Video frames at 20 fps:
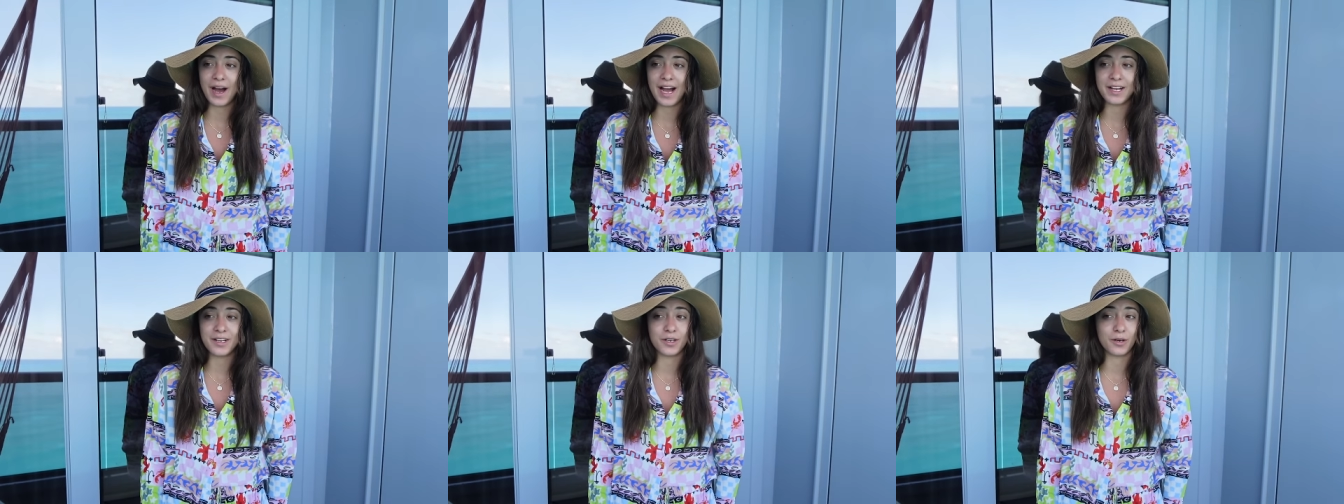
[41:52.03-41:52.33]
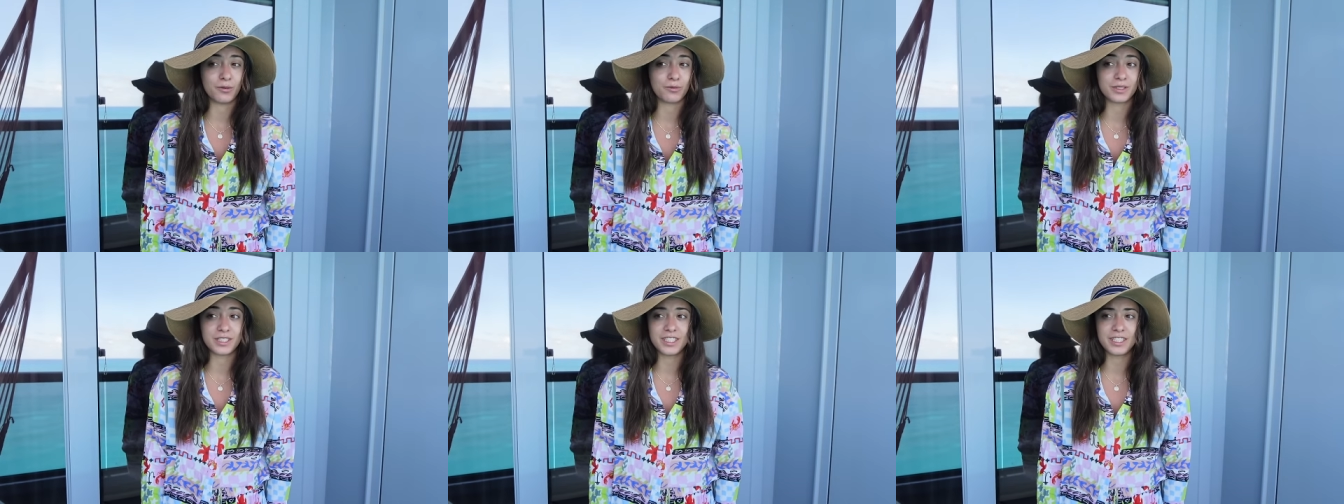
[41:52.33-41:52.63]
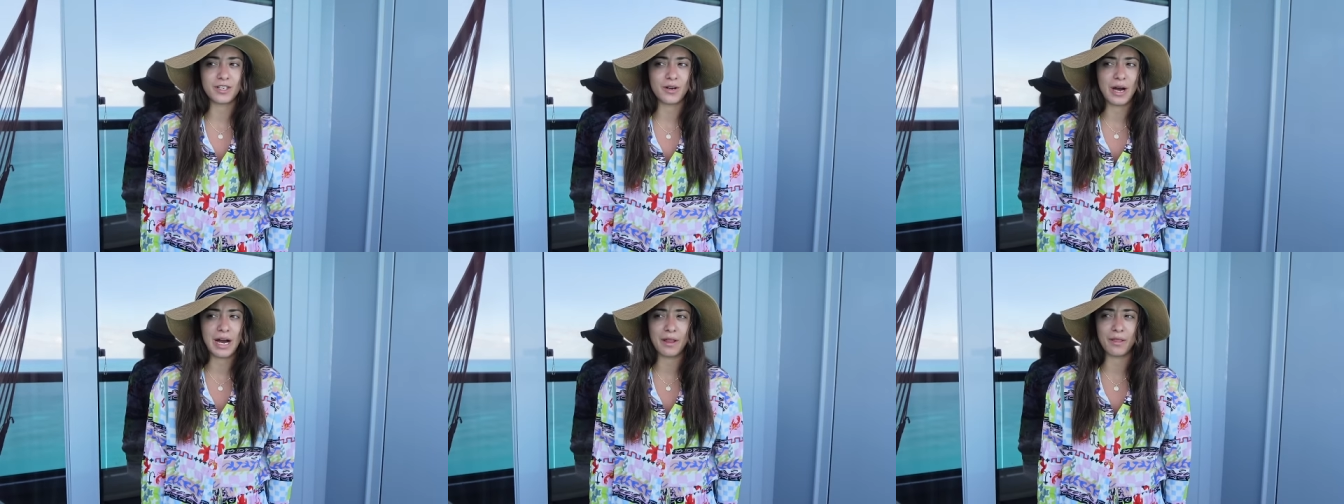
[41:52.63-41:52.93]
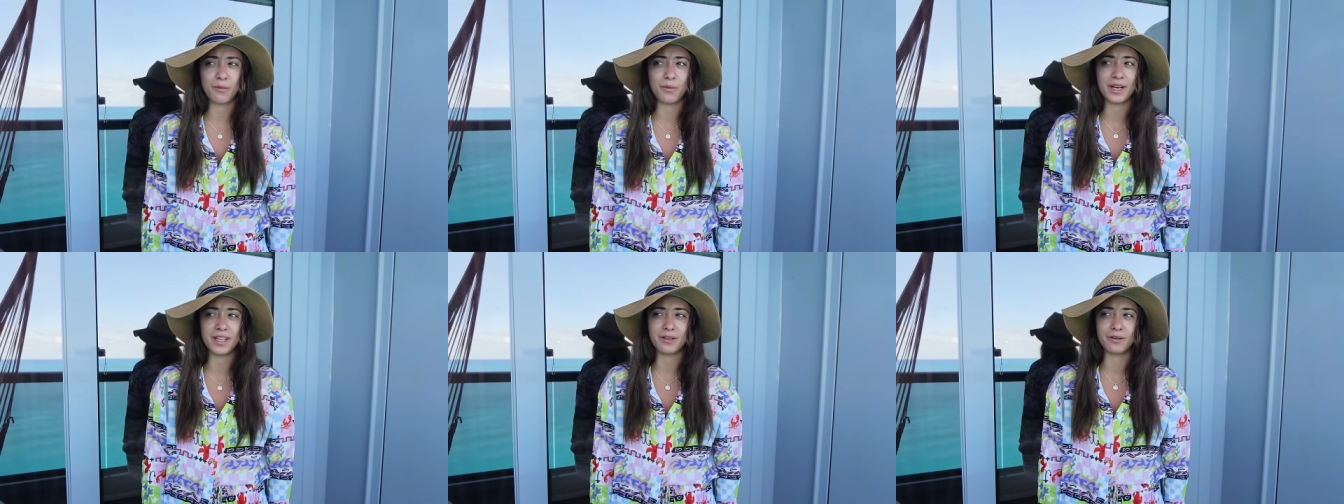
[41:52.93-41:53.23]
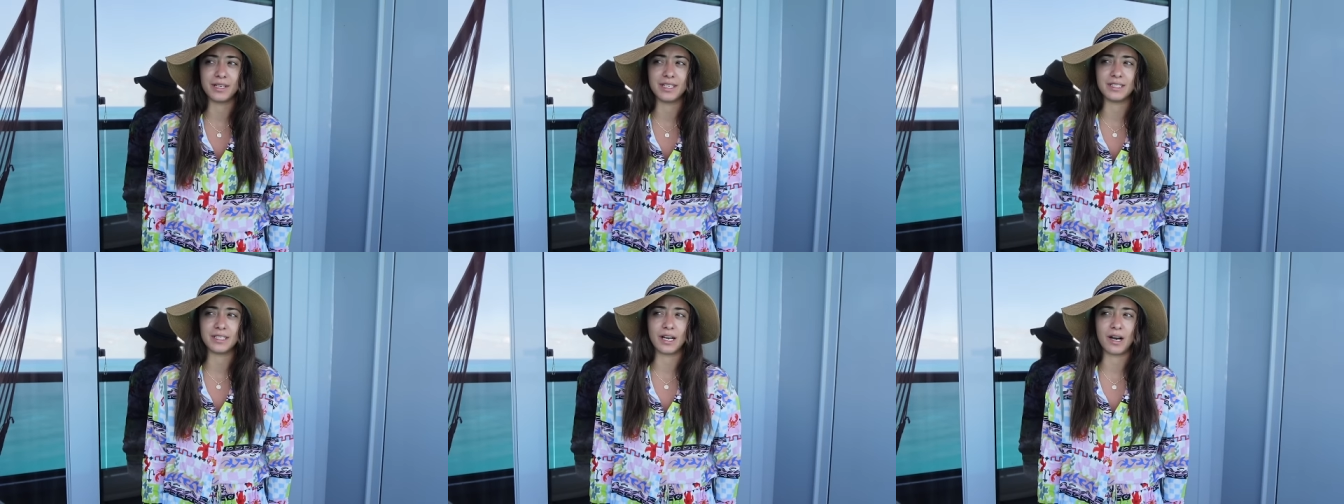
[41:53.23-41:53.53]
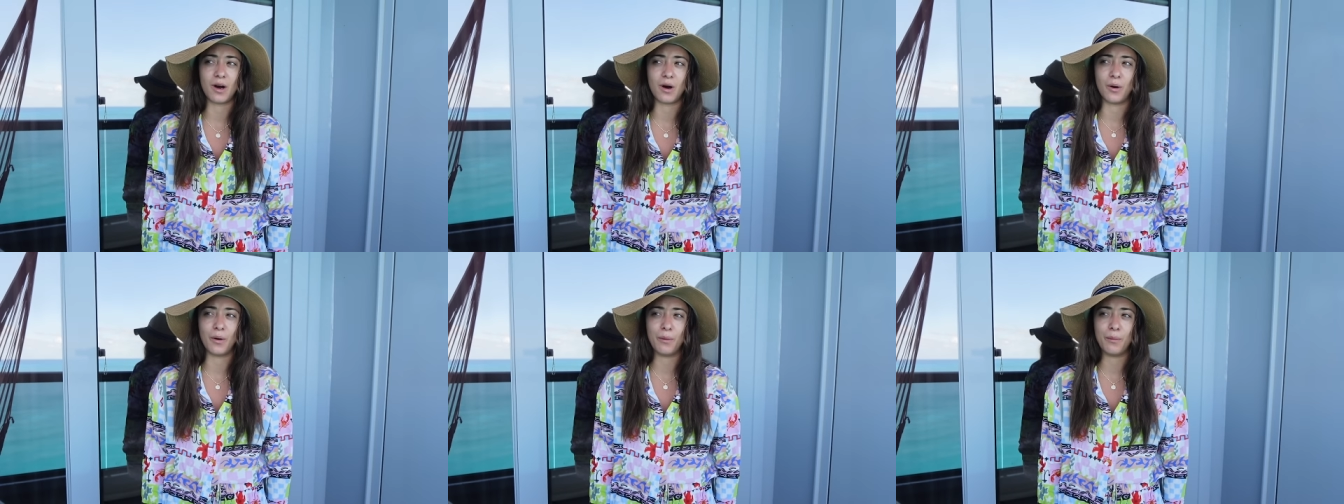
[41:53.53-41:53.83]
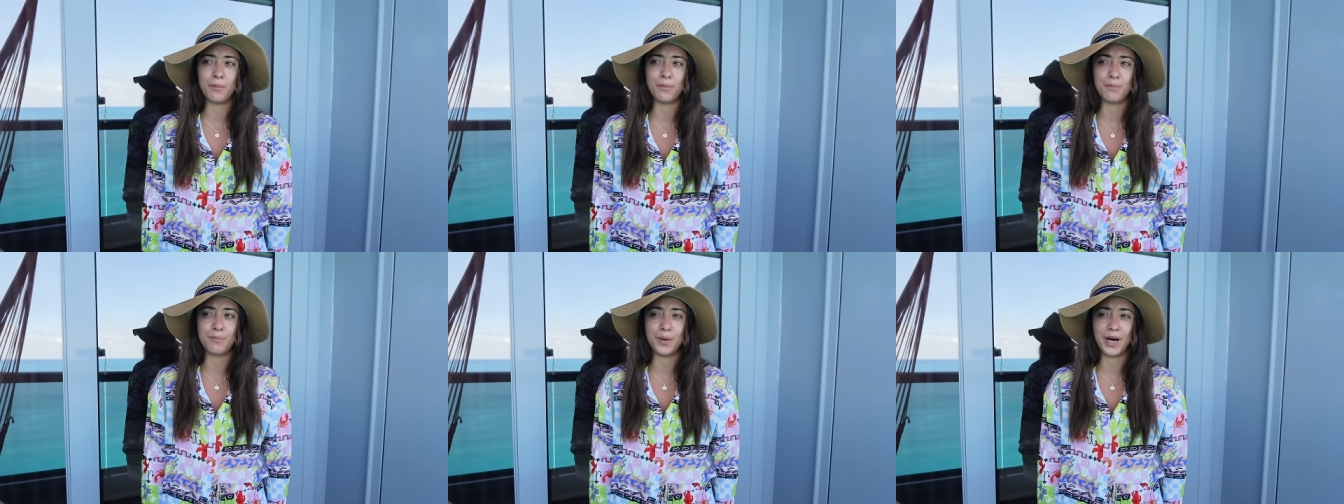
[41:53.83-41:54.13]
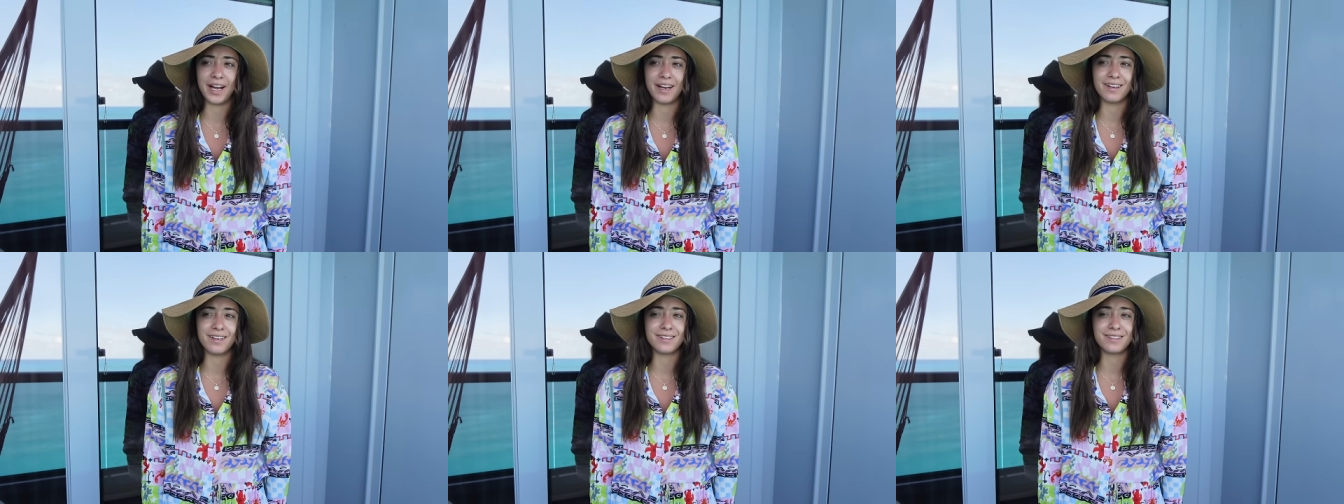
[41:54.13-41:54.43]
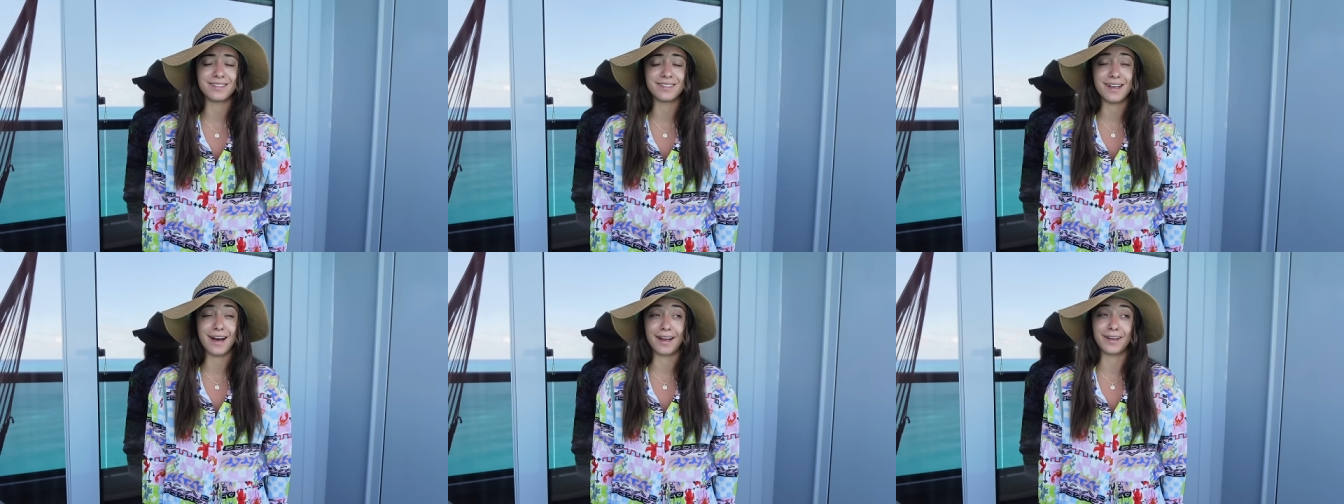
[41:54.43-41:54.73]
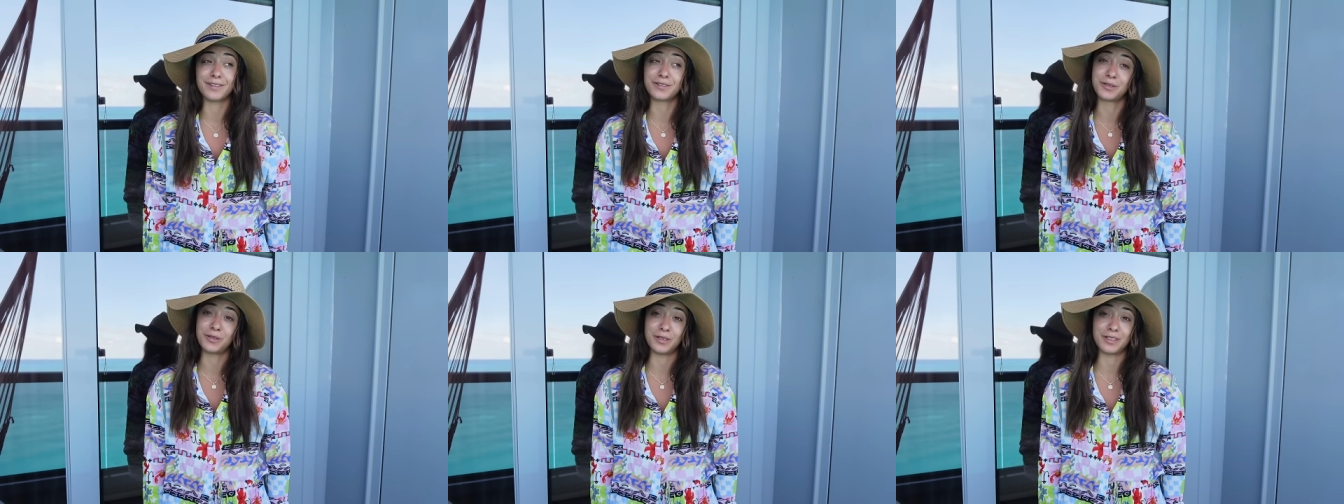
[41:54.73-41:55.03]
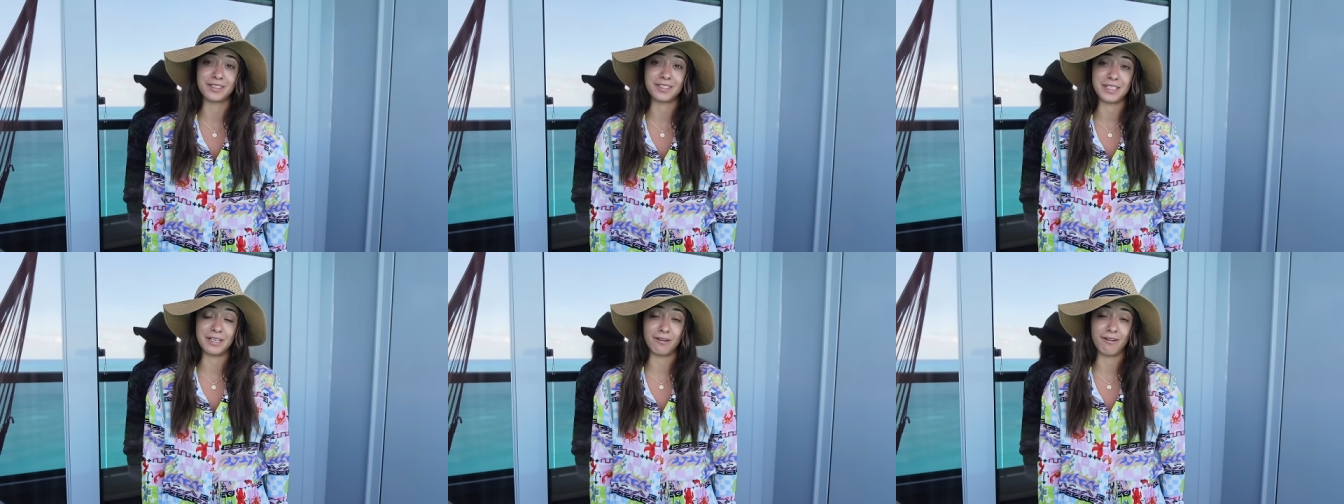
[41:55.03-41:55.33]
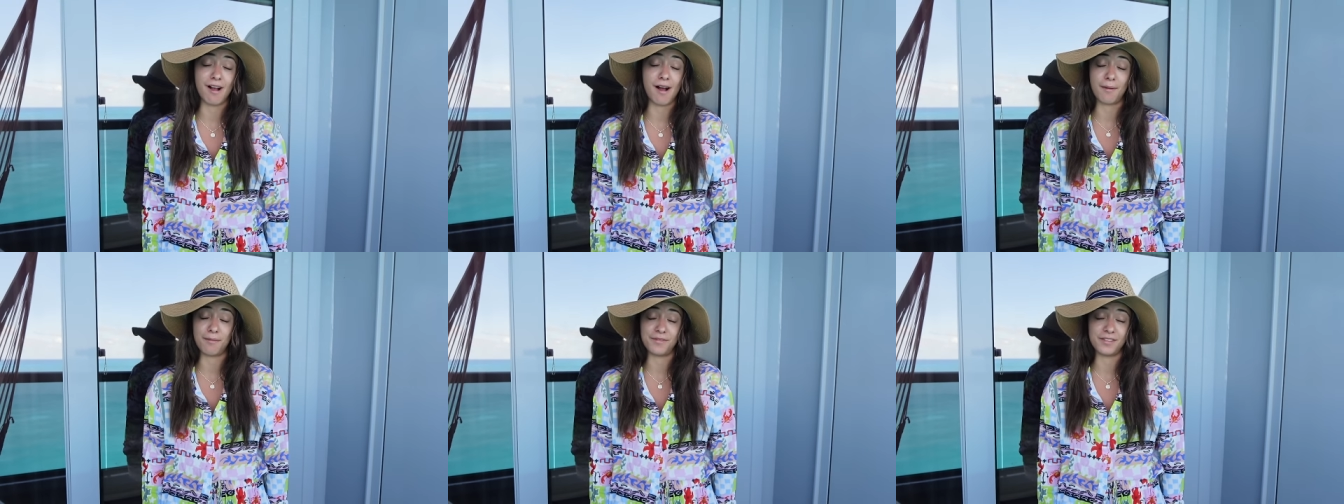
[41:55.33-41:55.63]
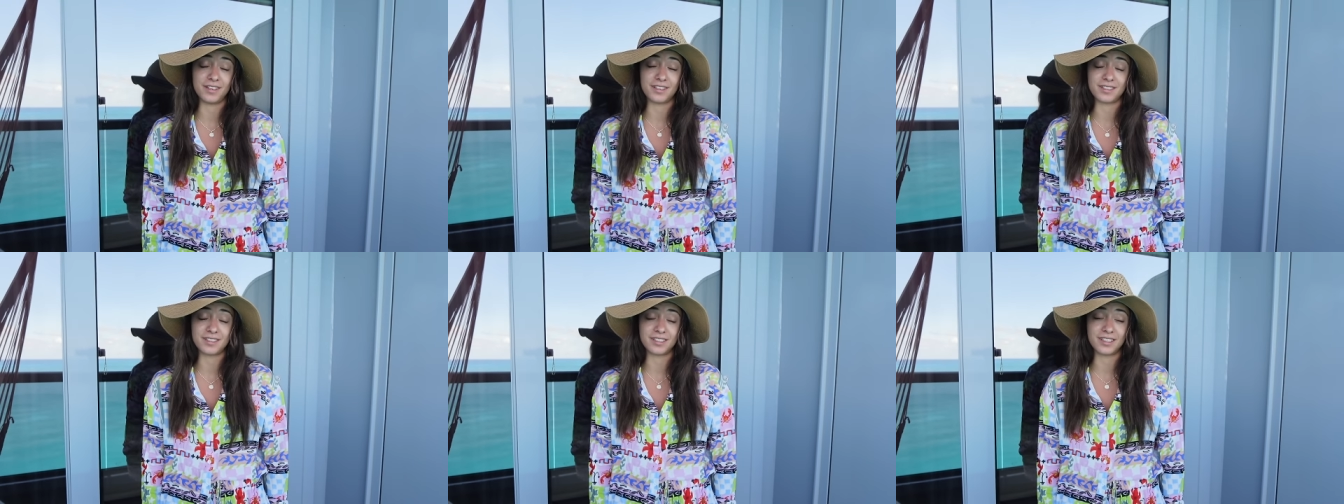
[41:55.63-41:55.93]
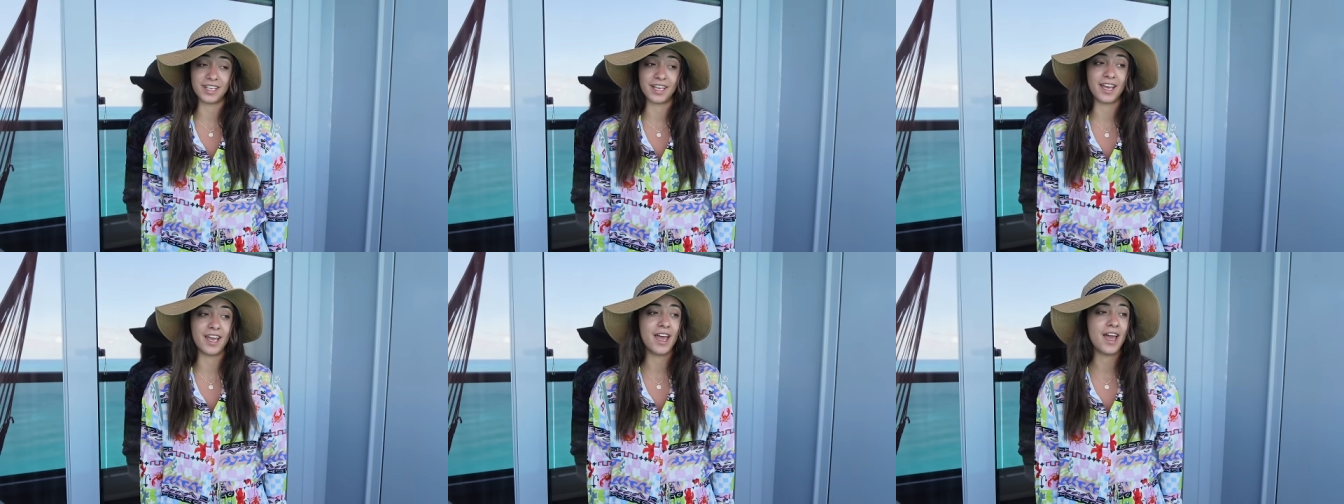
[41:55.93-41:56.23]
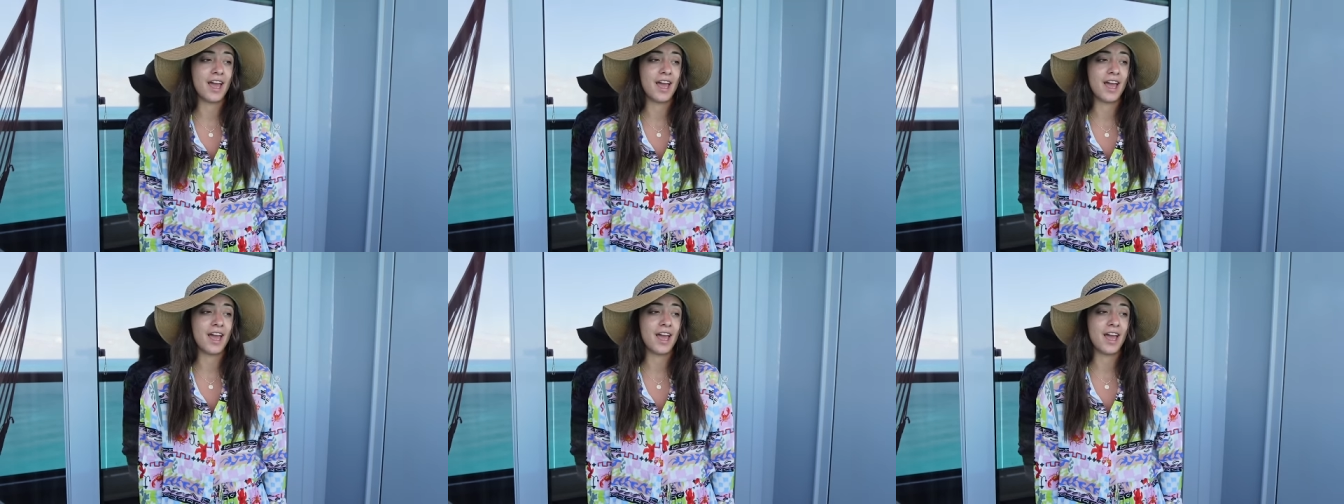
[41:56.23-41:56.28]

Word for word: I don't really know how the weather is at home, but it's not as good as here, obviously.